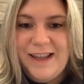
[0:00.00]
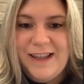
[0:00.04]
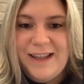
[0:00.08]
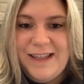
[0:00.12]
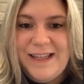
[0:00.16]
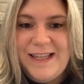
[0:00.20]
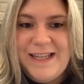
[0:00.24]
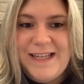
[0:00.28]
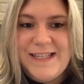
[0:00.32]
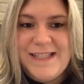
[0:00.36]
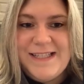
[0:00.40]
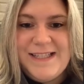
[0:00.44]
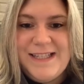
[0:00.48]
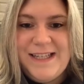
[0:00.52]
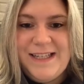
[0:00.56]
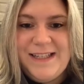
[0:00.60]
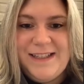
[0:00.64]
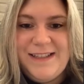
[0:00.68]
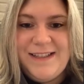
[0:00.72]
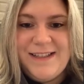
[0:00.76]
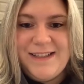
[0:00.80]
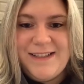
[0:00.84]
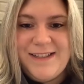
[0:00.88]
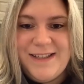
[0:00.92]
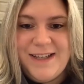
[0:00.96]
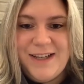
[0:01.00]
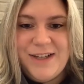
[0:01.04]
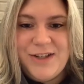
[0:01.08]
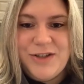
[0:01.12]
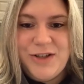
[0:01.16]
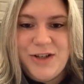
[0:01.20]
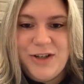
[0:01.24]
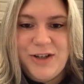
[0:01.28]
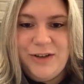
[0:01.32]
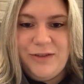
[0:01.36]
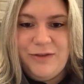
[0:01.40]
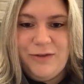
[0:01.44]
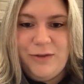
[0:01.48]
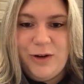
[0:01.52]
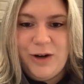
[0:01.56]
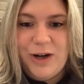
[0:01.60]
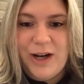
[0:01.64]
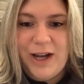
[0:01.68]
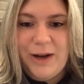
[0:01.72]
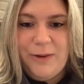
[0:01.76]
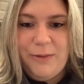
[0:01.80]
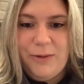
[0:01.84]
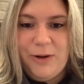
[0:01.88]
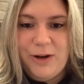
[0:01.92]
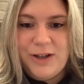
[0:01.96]
easy decision of what
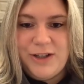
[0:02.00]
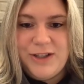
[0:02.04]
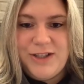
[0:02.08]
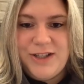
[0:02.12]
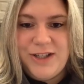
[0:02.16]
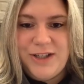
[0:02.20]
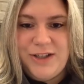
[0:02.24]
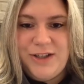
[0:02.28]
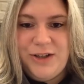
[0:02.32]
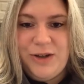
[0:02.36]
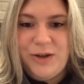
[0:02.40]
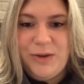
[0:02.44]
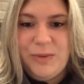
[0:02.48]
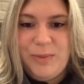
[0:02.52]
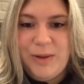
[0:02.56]
I wanted to do,